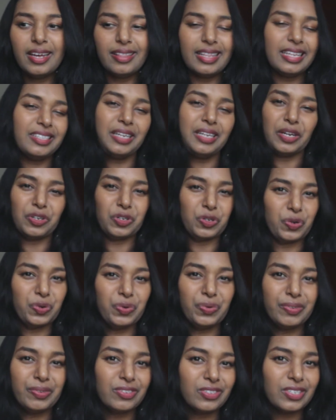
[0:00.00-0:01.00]
That's not
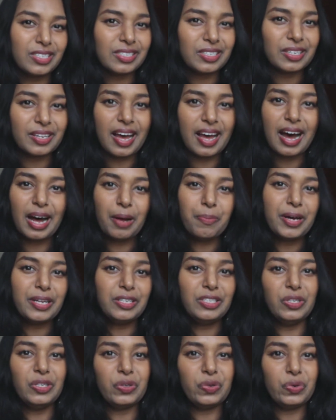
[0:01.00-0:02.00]
true. Just hop
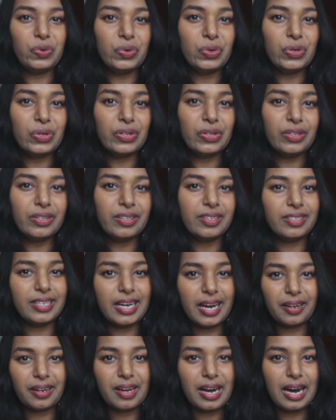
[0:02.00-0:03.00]
onto
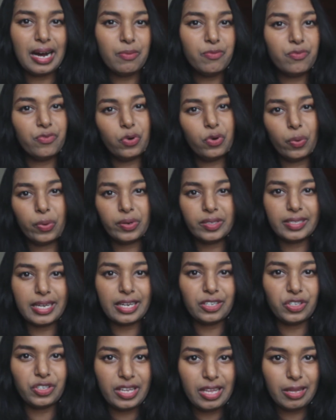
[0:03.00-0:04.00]

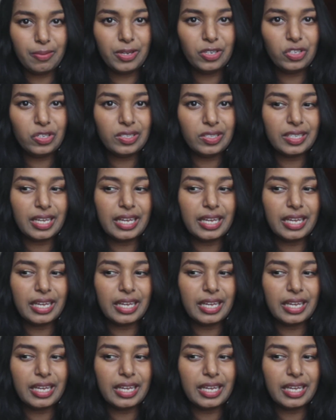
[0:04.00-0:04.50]
google.com/images